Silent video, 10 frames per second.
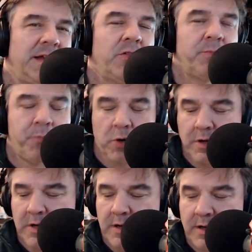the
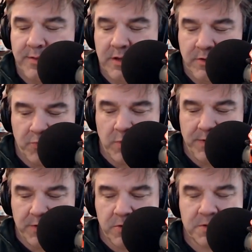book that you've
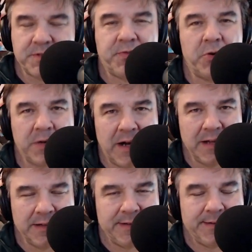written, The Curse of Oak
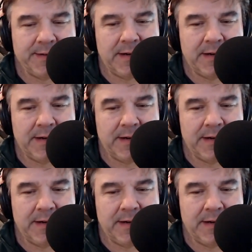Island,